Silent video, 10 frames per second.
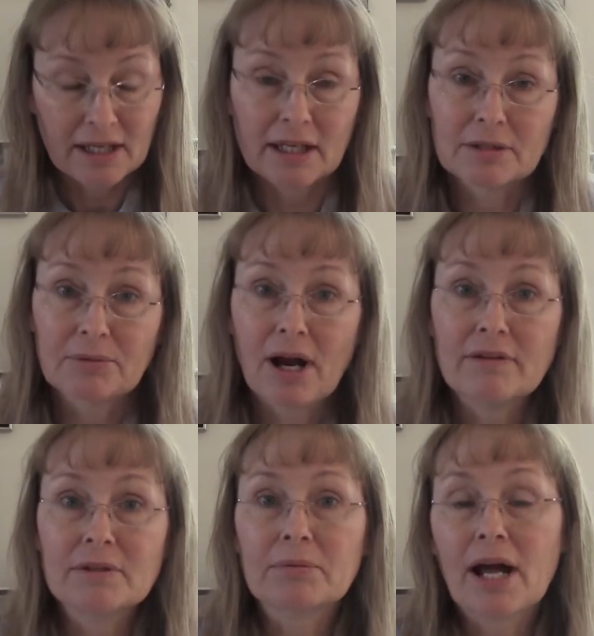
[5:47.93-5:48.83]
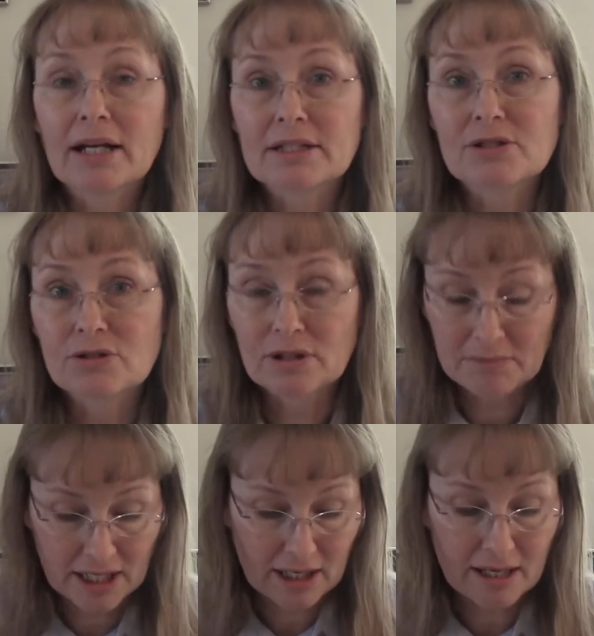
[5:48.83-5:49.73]
In a private practice, you can
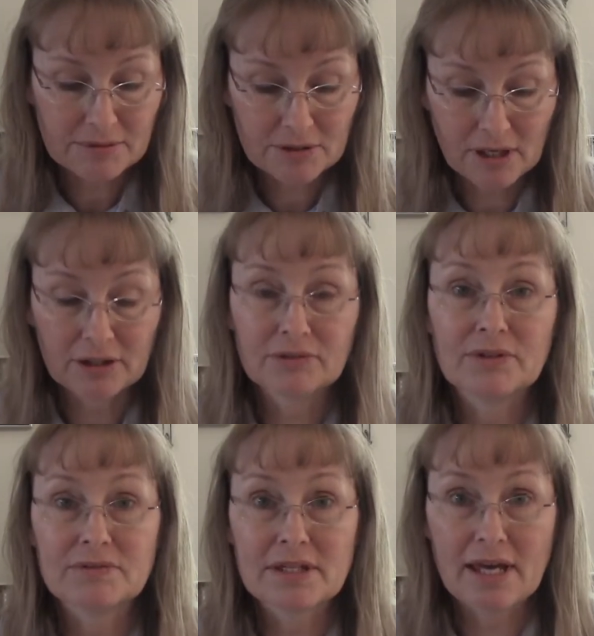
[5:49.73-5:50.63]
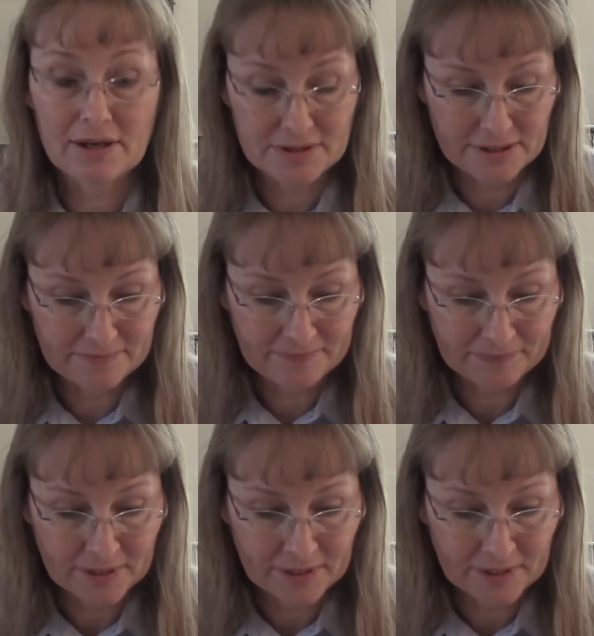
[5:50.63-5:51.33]
make up to $150,000.